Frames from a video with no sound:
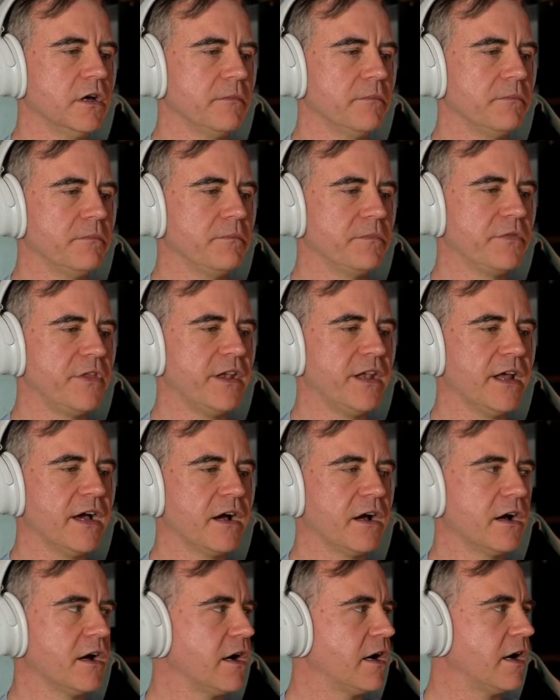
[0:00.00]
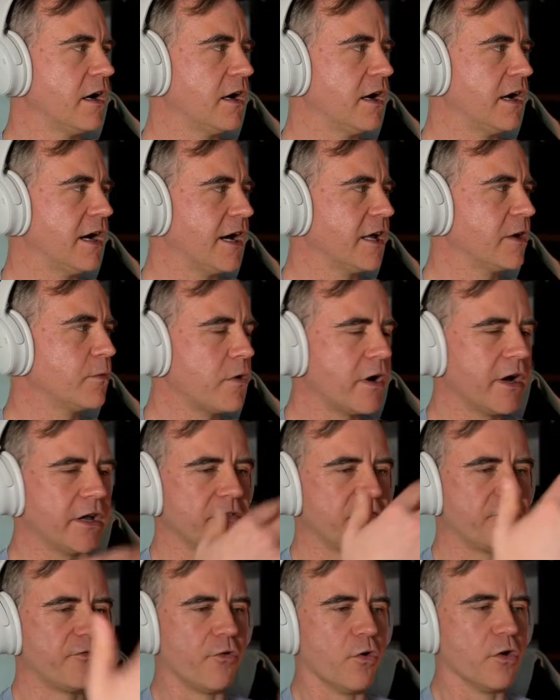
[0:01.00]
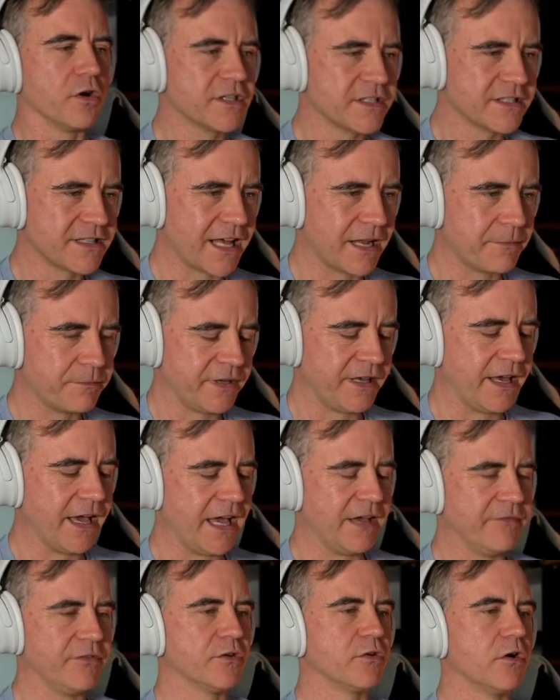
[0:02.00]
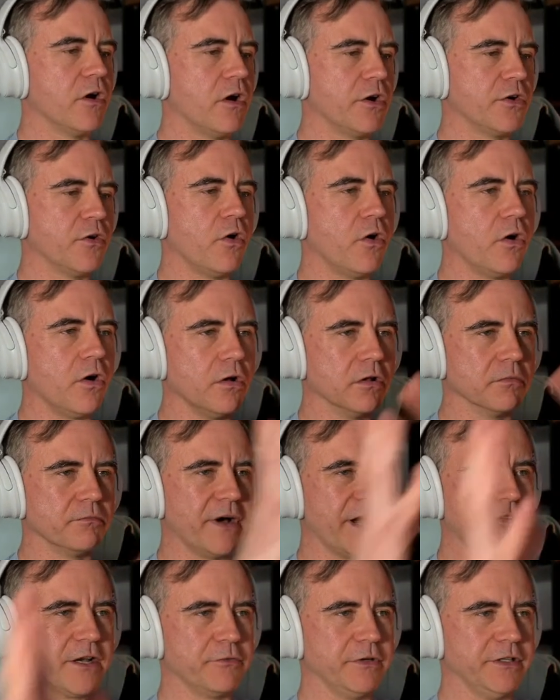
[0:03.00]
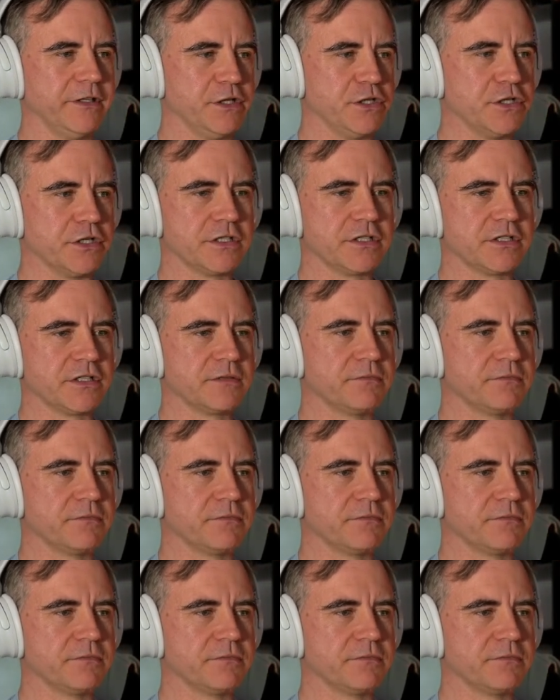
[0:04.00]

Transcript: Then how do I enforce that behavior on all binary digits?